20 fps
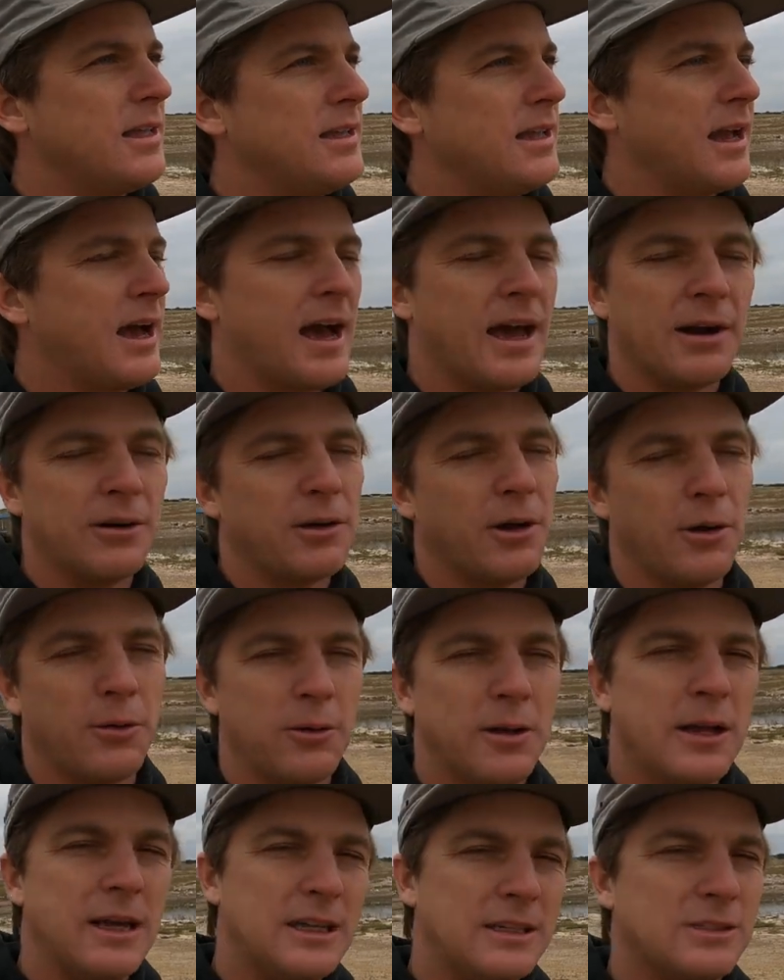yeah, I don't know,
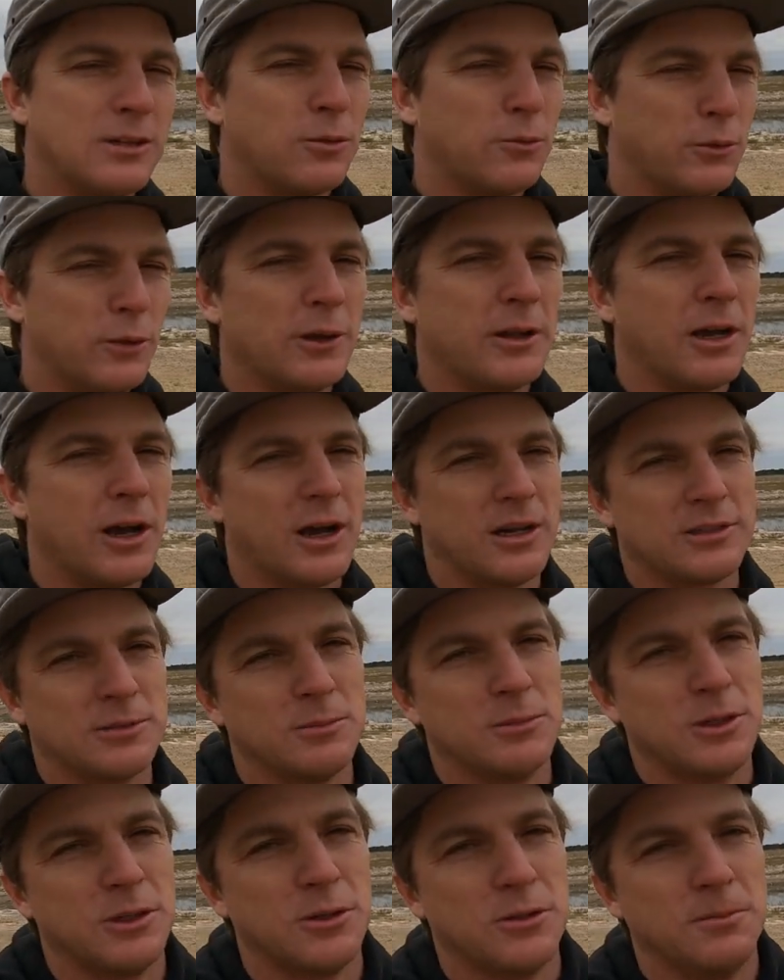he's a really
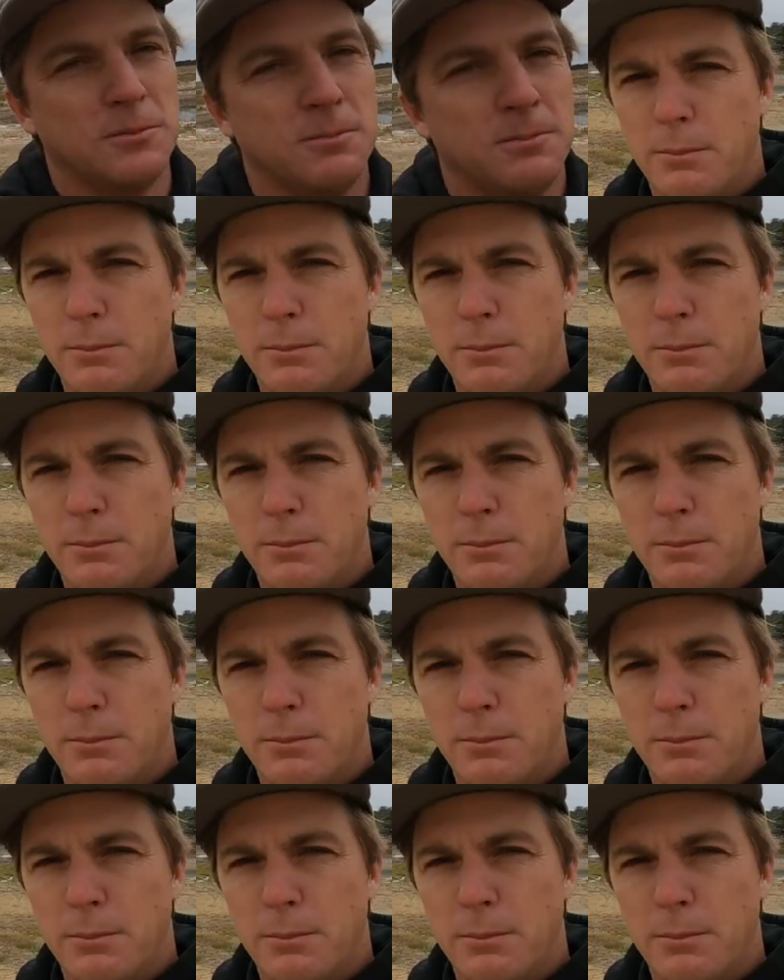awesome dude.